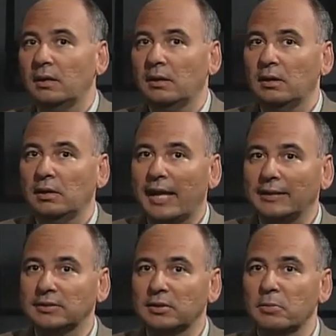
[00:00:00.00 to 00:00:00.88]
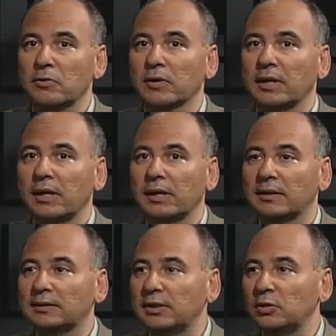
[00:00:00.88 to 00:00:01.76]
a Latin American and
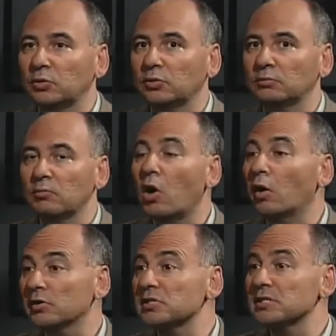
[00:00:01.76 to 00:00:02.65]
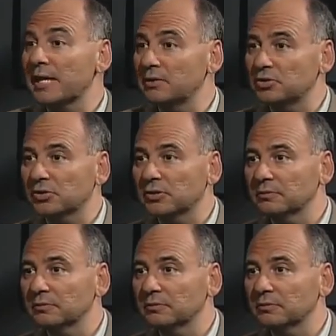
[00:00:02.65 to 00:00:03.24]
Latino arts center,